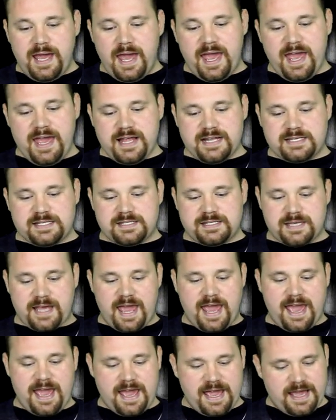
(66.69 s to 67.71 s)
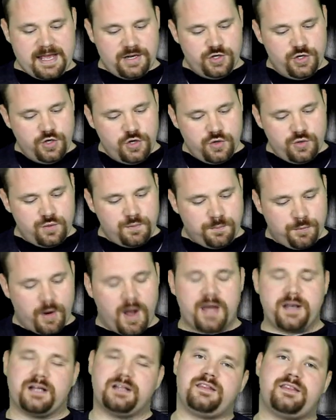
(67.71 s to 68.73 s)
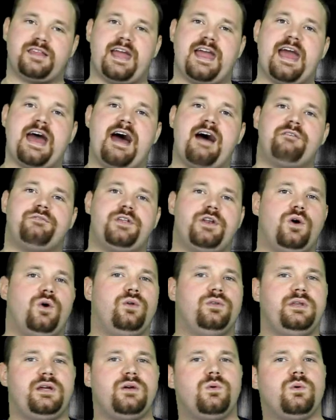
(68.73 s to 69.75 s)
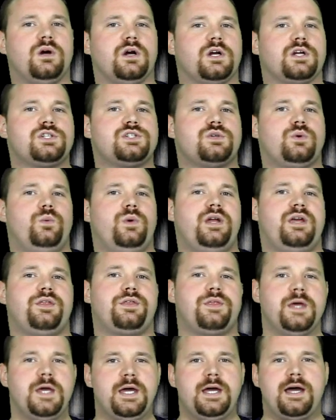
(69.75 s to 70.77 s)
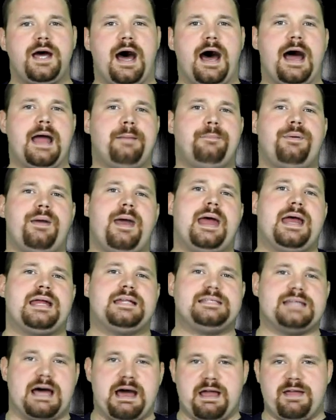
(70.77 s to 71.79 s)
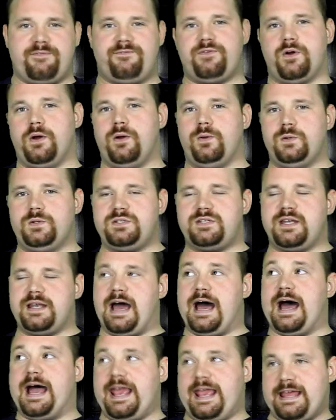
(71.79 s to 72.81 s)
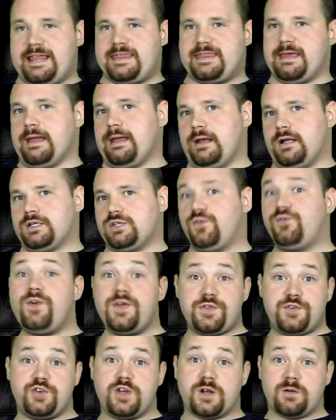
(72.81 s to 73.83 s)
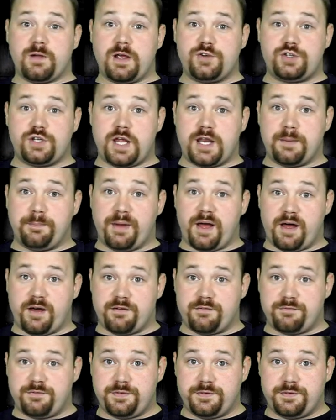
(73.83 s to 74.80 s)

It's a new product that they have that only works with iPads, iPhones, and iThings, fifth generation and above.